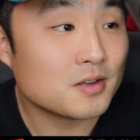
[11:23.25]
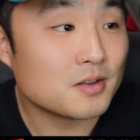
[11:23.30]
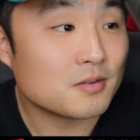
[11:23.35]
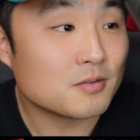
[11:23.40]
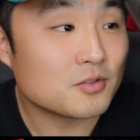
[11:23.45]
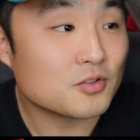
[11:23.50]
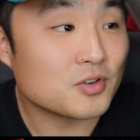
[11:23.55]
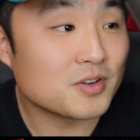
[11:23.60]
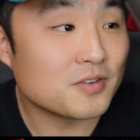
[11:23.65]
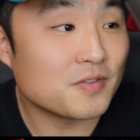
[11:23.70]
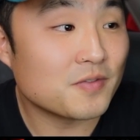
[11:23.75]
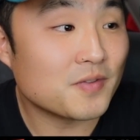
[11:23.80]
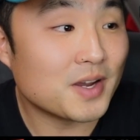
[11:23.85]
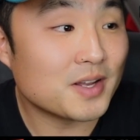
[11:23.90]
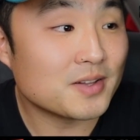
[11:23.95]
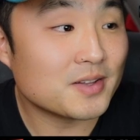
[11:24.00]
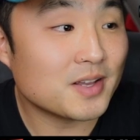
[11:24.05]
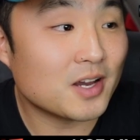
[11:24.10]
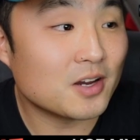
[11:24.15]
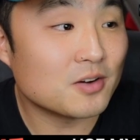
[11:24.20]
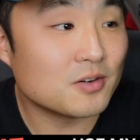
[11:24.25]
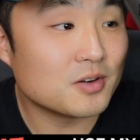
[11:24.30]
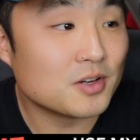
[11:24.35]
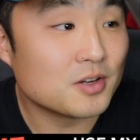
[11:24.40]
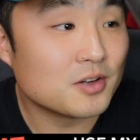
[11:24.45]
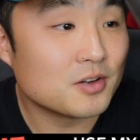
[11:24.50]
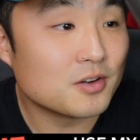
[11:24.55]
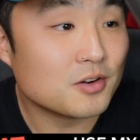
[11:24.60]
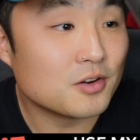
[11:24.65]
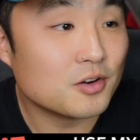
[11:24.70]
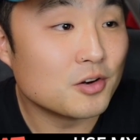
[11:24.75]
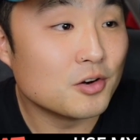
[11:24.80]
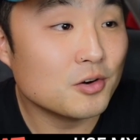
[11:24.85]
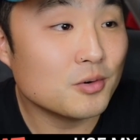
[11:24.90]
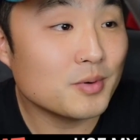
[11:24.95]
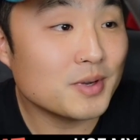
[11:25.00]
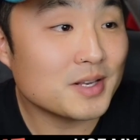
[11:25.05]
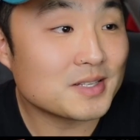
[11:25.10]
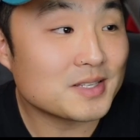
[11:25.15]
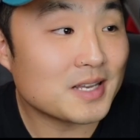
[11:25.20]
Trying to find out
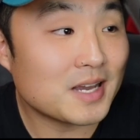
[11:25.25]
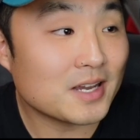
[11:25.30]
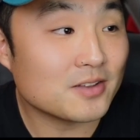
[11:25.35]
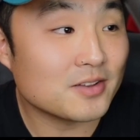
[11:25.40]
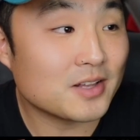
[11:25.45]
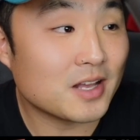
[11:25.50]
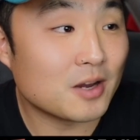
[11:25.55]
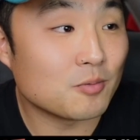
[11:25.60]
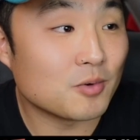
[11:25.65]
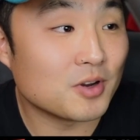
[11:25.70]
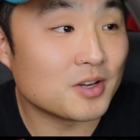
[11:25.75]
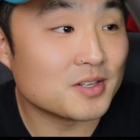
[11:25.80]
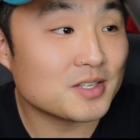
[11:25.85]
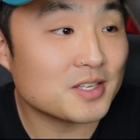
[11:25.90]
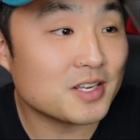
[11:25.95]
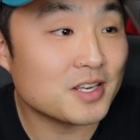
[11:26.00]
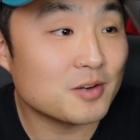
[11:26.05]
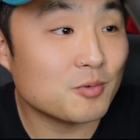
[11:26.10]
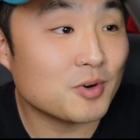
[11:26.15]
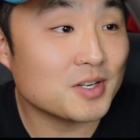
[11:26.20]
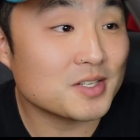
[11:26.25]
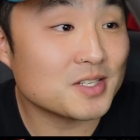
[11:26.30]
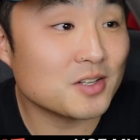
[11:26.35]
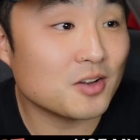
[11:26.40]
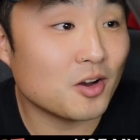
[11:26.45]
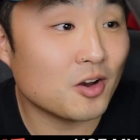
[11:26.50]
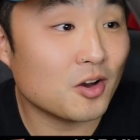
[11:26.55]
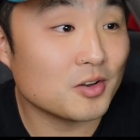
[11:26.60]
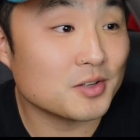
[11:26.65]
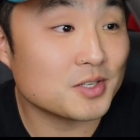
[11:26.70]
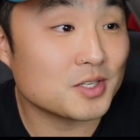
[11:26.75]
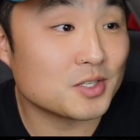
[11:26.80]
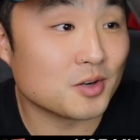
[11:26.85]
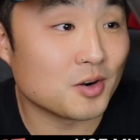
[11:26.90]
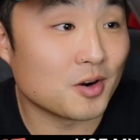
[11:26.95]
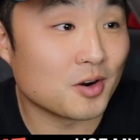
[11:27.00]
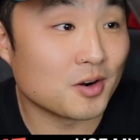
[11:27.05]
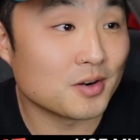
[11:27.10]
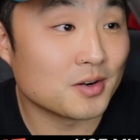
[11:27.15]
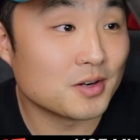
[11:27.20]
who exactly that was. He was an
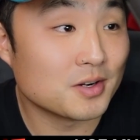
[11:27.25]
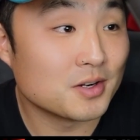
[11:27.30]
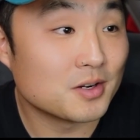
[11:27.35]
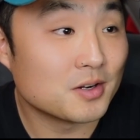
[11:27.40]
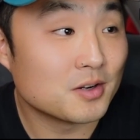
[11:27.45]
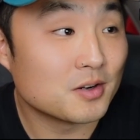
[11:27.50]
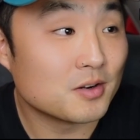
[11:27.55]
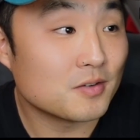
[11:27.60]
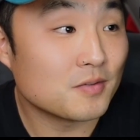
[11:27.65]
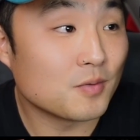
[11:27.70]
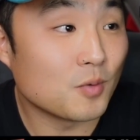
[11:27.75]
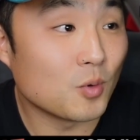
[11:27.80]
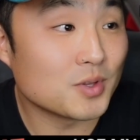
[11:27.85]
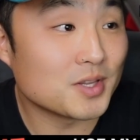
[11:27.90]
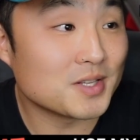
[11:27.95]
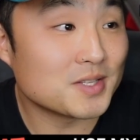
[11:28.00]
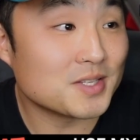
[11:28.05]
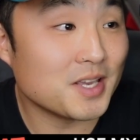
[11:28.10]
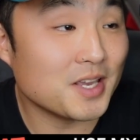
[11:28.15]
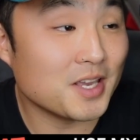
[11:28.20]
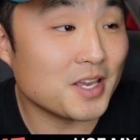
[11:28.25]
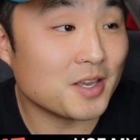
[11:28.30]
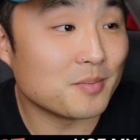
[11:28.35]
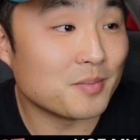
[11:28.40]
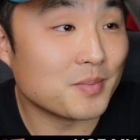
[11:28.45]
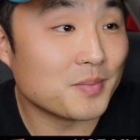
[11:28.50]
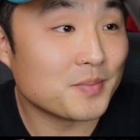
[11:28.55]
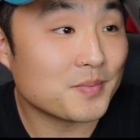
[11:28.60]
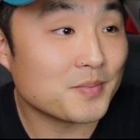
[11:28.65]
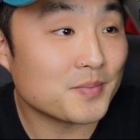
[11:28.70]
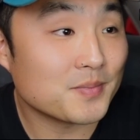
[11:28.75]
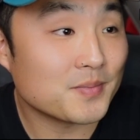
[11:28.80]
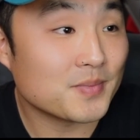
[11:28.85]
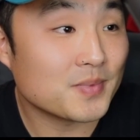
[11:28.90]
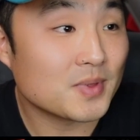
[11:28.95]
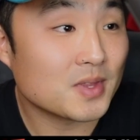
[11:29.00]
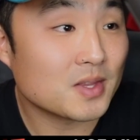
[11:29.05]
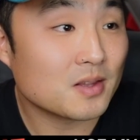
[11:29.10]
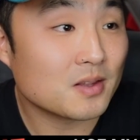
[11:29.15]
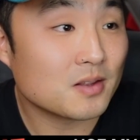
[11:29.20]
all-star for the team.
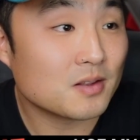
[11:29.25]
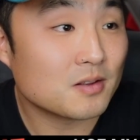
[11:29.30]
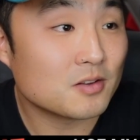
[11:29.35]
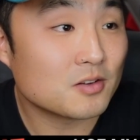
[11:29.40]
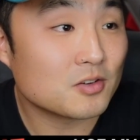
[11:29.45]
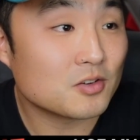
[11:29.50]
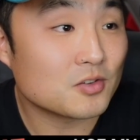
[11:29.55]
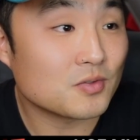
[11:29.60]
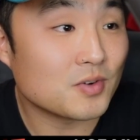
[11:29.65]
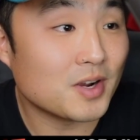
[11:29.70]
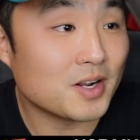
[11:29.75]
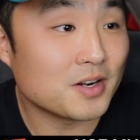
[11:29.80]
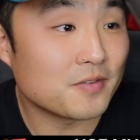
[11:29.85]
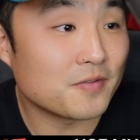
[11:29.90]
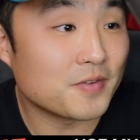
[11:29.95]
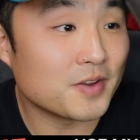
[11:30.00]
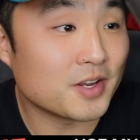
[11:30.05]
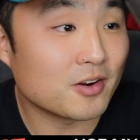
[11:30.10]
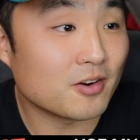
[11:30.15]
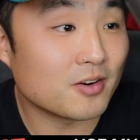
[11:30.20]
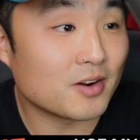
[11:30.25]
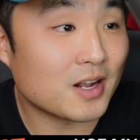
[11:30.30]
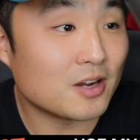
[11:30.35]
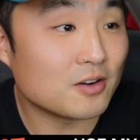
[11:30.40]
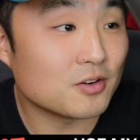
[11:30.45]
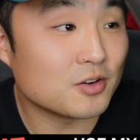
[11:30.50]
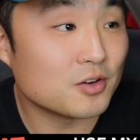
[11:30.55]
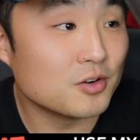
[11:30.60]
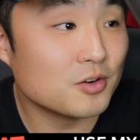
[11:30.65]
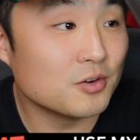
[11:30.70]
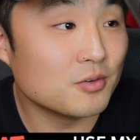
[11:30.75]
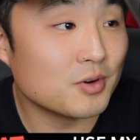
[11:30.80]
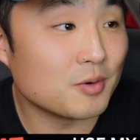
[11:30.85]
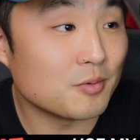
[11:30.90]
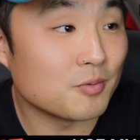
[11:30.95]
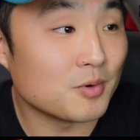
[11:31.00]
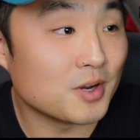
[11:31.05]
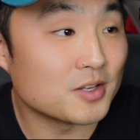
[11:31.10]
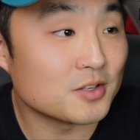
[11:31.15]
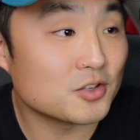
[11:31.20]
Trying to figure it out who
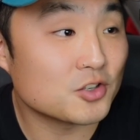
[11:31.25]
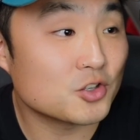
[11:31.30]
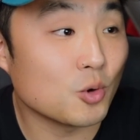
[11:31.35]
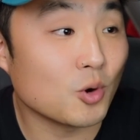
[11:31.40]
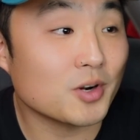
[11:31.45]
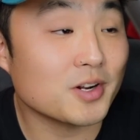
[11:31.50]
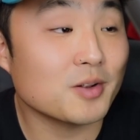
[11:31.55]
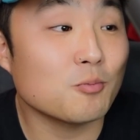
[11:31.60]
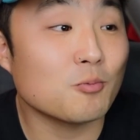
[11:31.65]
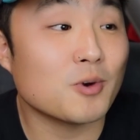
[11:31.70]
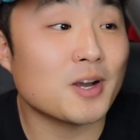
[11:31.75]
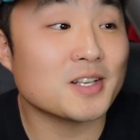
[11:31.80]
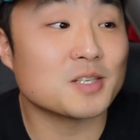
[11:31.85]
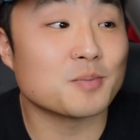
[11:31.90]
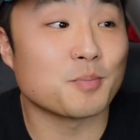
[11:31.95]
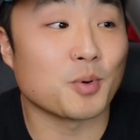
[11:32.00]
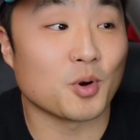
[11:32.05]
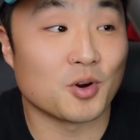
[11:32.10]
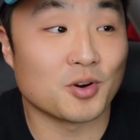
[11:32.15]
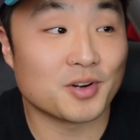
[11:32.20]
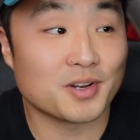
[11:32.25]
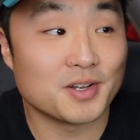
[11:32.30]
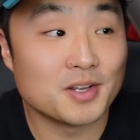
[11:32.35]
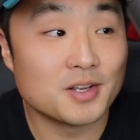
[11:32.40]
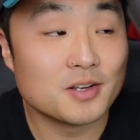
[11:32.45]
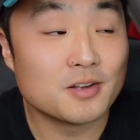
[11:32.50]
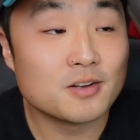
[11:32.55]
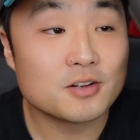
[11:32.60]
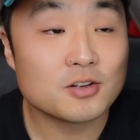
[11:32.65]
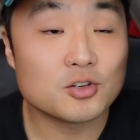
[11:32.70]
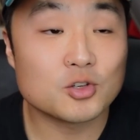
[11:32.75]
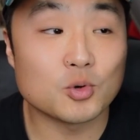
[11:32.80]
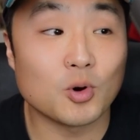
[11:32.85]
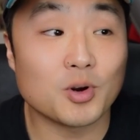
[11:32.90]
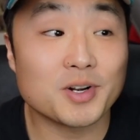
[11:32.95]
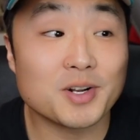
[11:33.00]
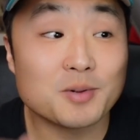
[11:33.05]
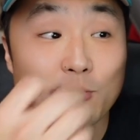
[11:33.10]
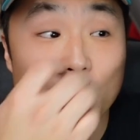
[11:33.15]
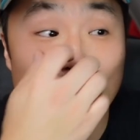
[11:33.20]
it was. Jordan Westberg.
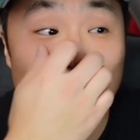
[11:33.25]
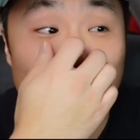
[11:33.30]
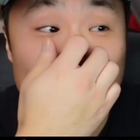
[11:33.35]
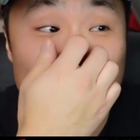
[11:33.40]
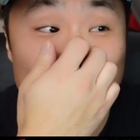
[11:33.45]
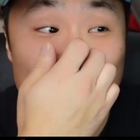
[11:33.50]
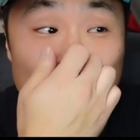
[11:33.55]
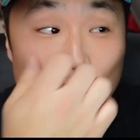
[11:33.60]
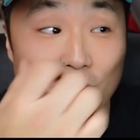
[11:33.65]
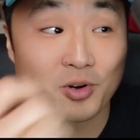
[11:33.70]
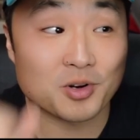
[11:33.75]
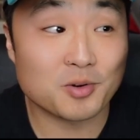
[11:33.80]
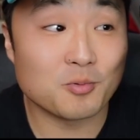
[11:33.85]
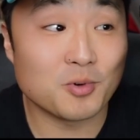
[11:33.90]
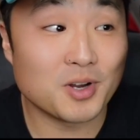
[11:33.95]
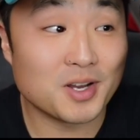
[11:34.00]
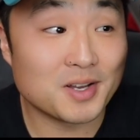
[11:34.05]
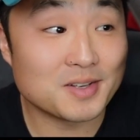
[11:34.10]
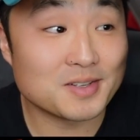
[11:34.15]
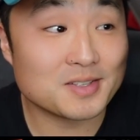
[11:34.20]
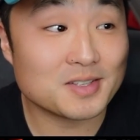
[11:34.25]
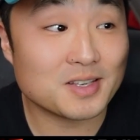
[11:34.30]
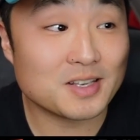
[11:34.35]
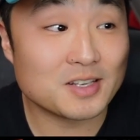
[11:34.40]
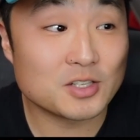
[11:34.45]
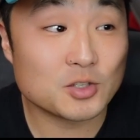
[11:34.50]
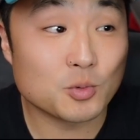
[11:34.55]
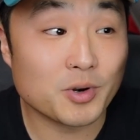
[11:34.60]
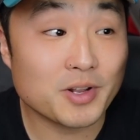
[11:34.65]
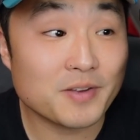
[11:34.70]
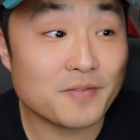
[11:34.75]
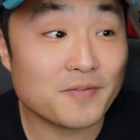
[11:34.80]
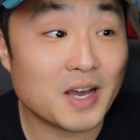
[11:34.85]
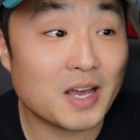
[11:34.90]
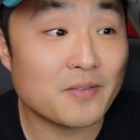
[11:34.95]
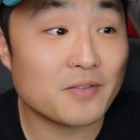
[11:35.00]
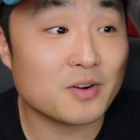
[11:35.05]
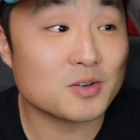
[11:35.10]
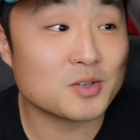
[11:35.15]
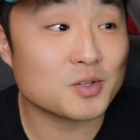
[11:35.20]
Jordan Westberg is
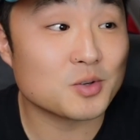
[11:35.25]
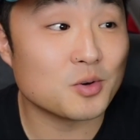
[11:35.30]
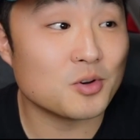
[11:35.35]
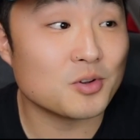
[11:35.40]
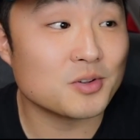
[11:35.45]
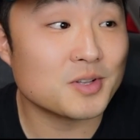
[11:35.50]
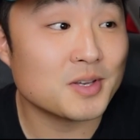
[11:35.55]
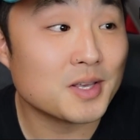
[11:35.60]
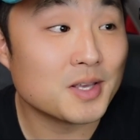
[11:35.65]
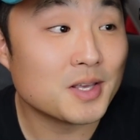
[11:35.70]
25 years old.